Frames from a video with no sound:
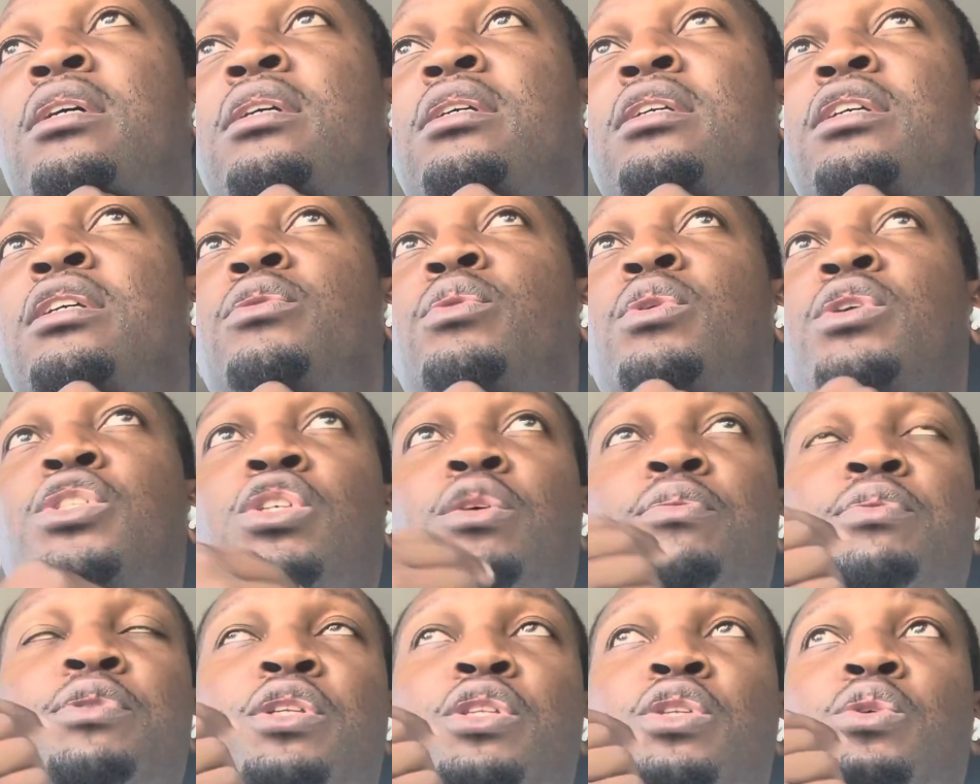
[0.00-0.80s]
He was
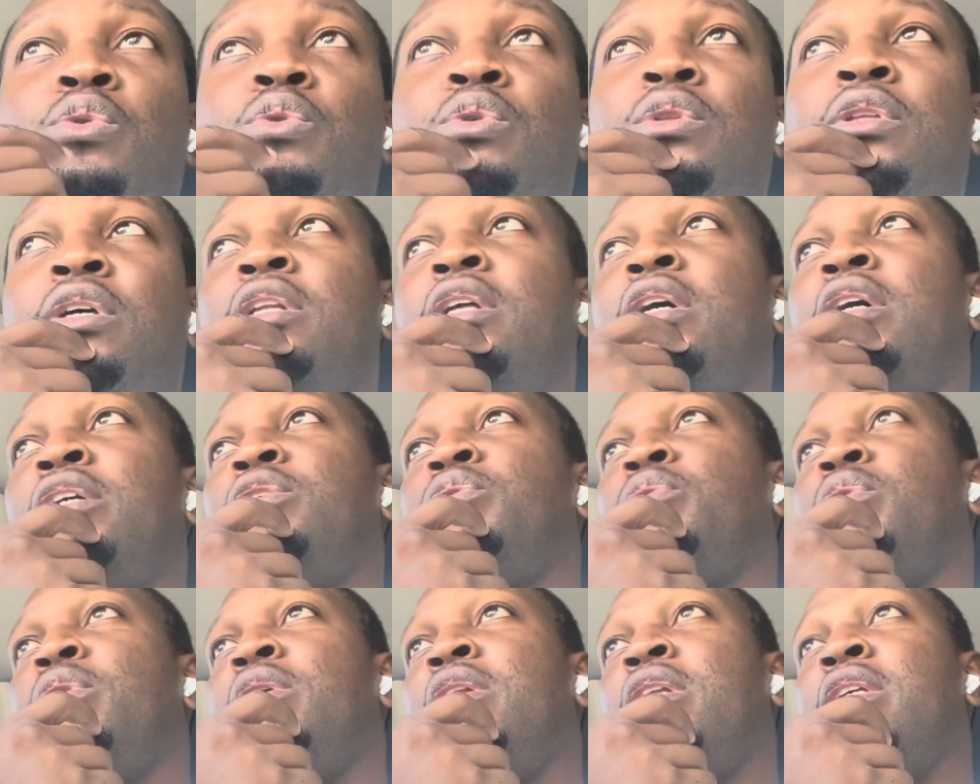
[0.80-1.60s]
substituted
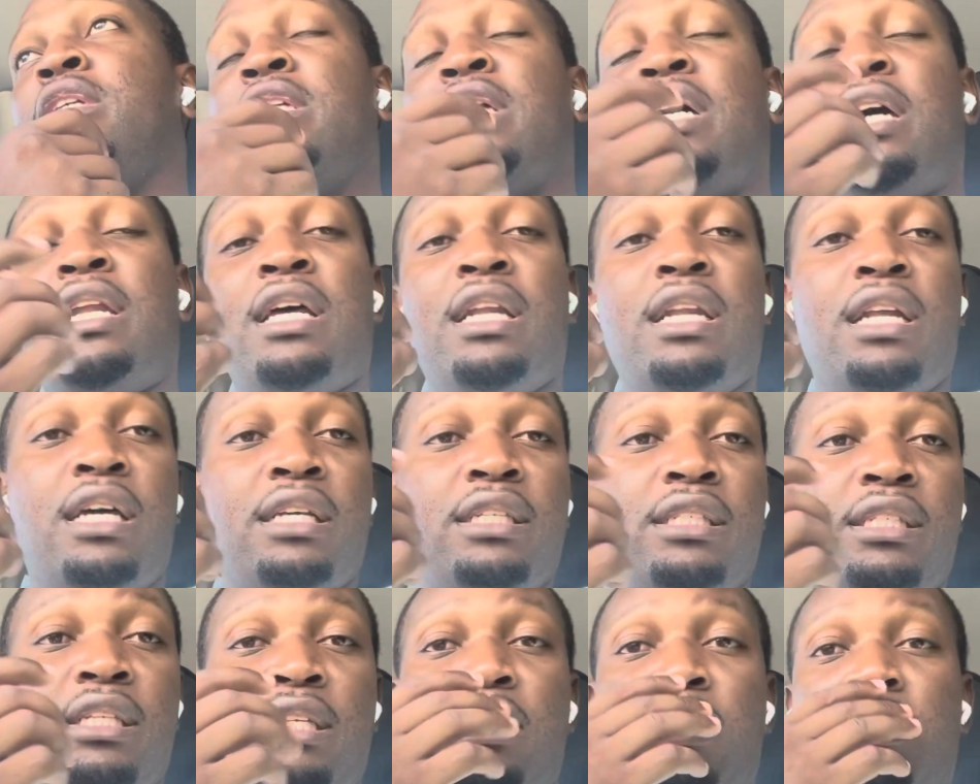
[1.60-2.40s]
as well. He had an
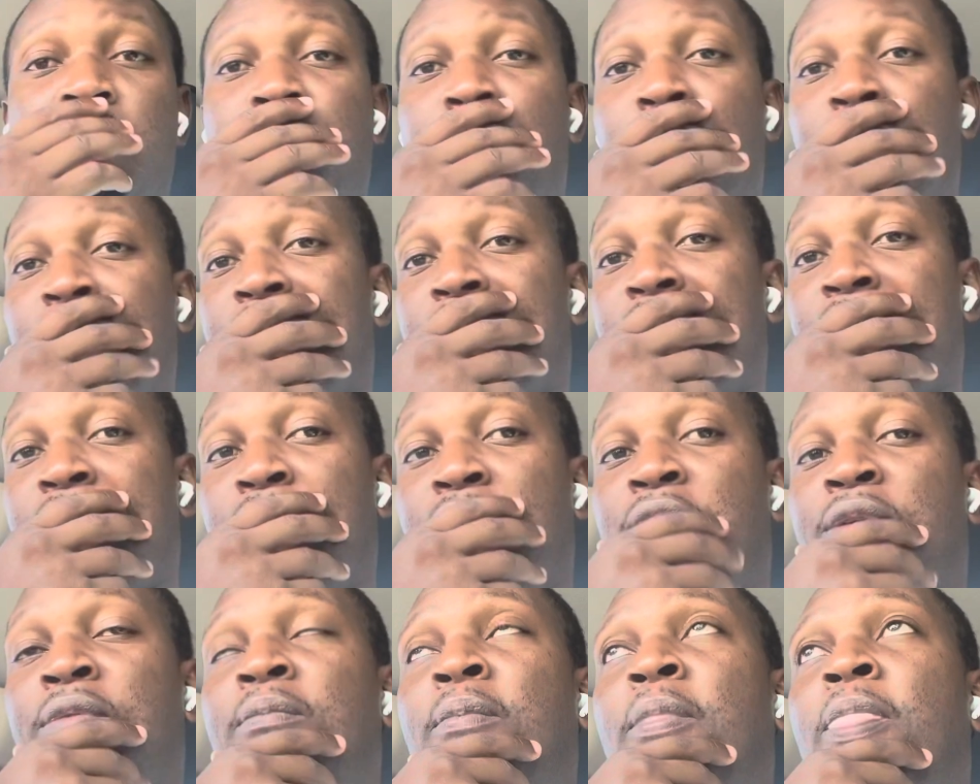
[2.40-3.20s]
assist, but you
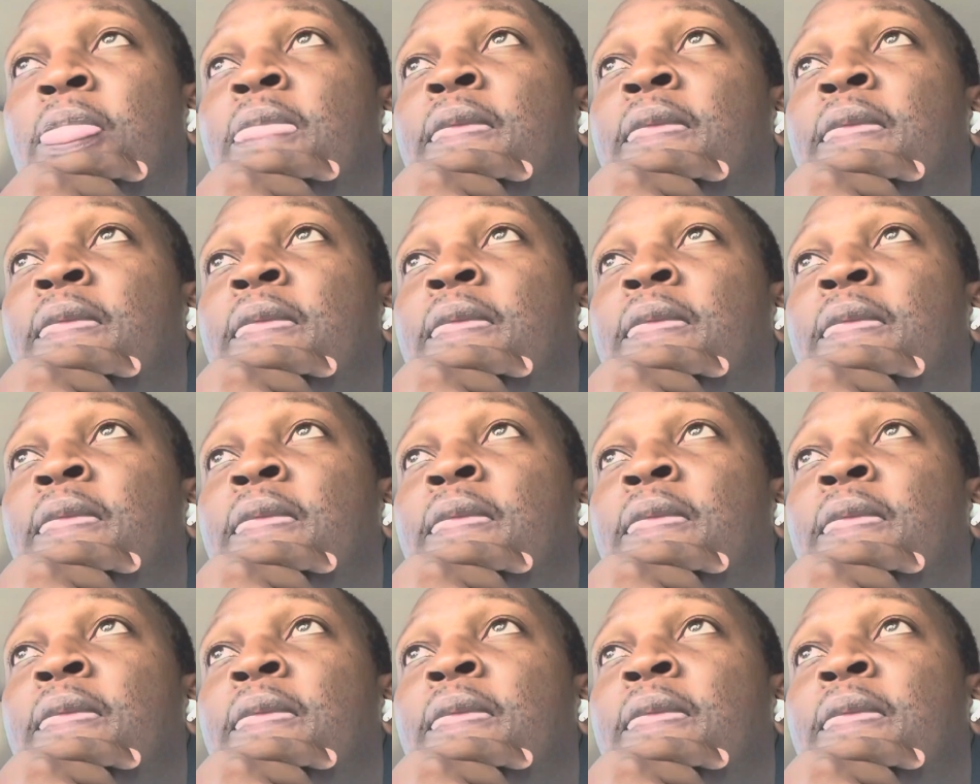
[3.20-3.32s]
know,